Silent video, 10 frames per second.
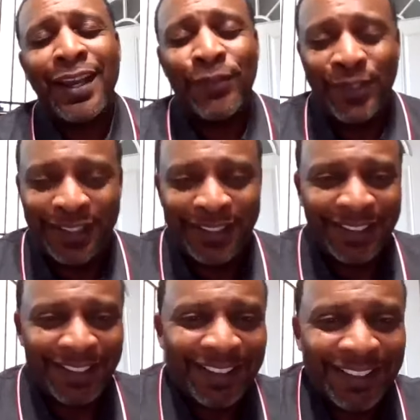Yeah.
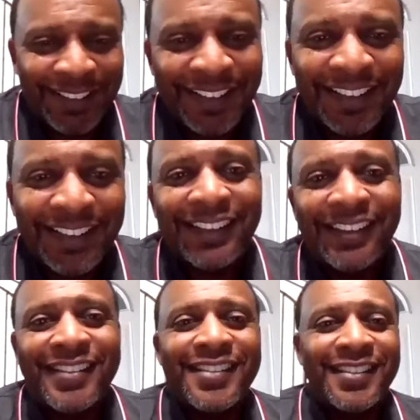Definitely.
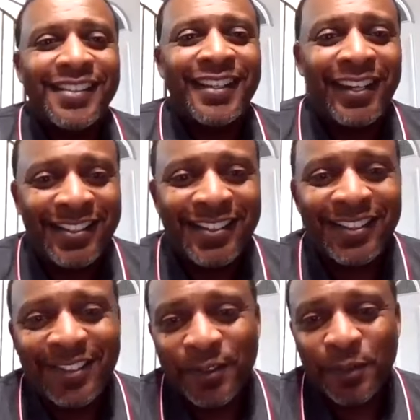Perfect. Yes.